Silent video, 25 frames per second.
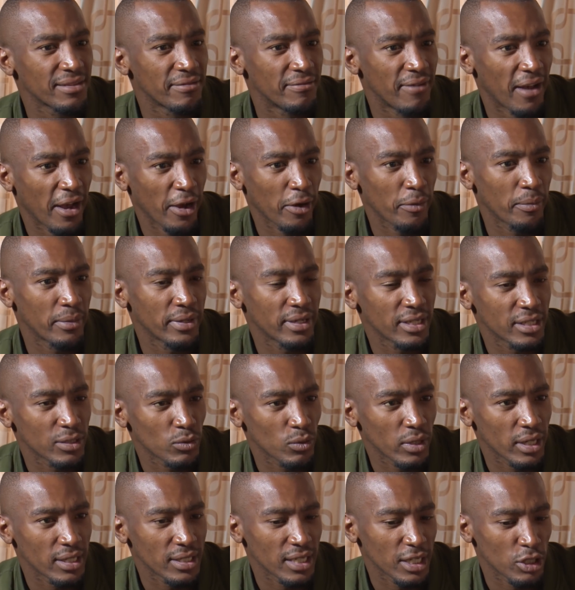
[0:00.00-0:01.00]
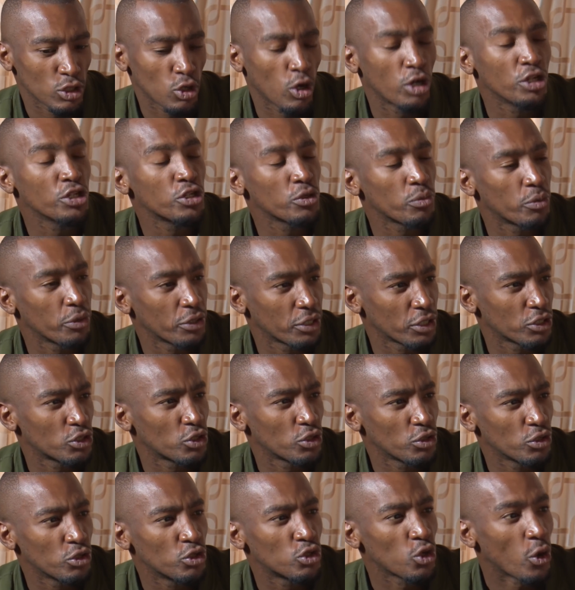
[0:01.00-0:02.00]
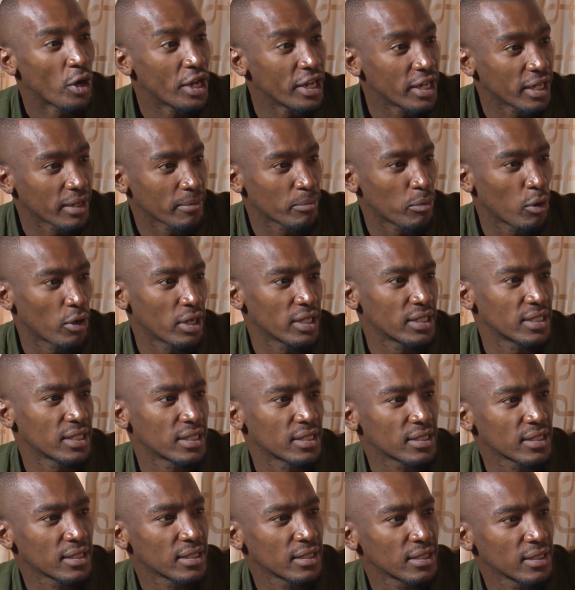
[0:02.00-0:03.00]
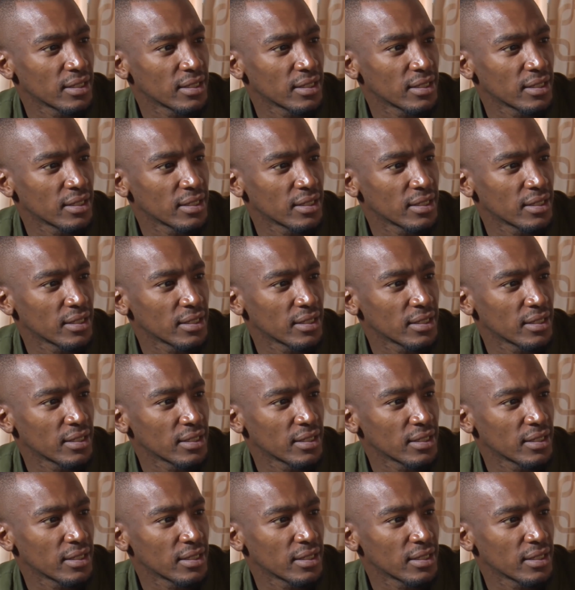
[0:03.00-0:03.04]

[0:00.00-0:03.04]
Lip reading: environment has contributed to you joining politics?